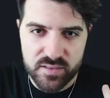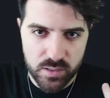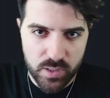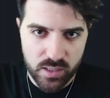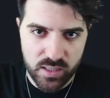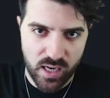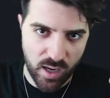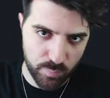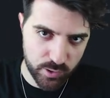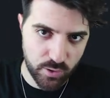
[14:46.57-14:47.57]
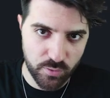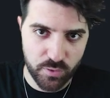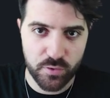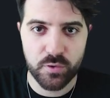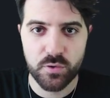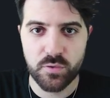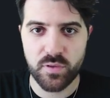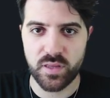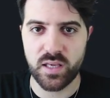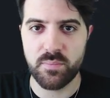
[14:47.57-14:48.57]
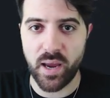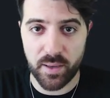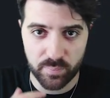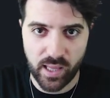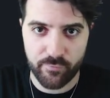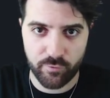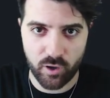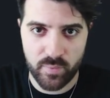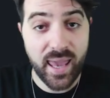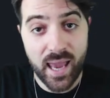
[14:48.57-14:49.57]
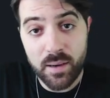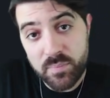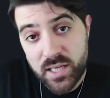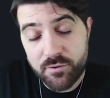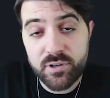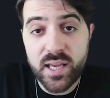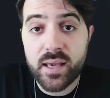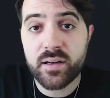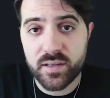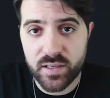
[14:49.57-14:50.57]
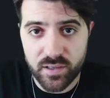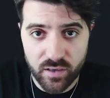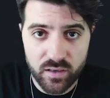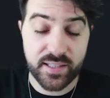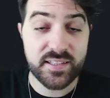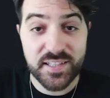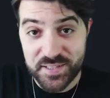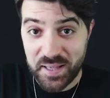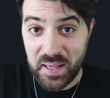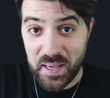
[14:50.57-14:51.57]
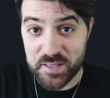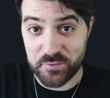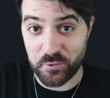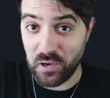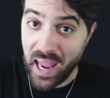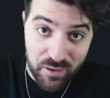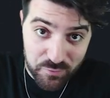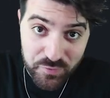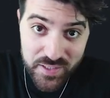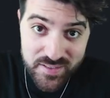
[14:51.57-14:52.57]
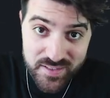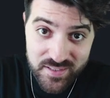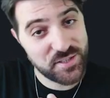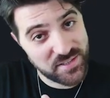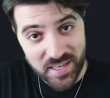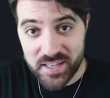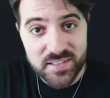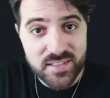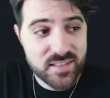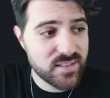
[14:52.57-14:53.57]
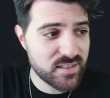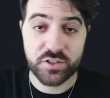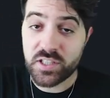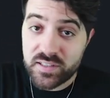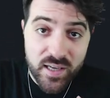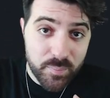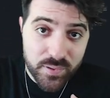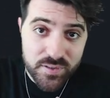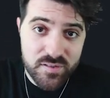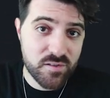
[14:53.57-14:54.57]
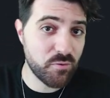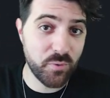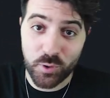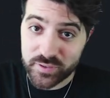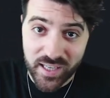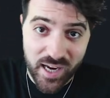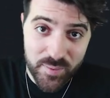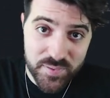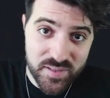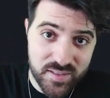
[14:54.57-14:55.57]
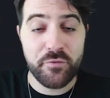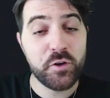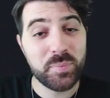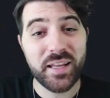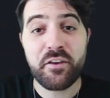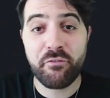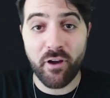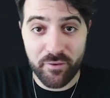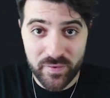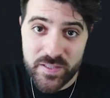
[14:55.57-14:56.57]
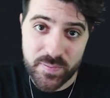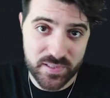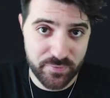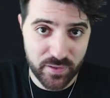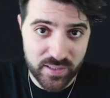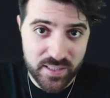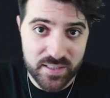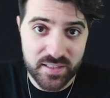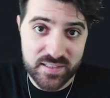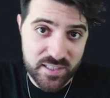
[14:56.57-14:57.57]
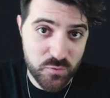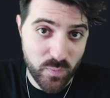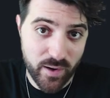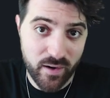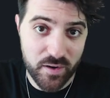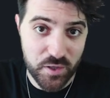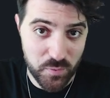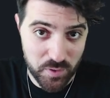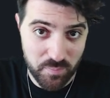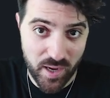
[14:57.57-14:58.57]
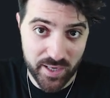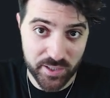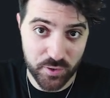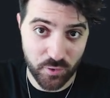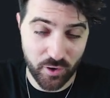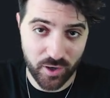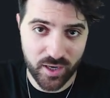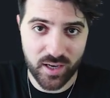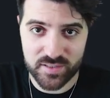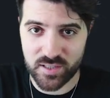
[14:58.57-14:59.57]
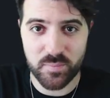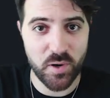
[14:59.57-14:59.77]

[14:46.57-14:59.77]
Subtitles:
seemingly upload through the main platform can be created here. This is the case for outfits, statuses, sheet templates, role types. If you're playing 5e specifically, this is where you would make your custom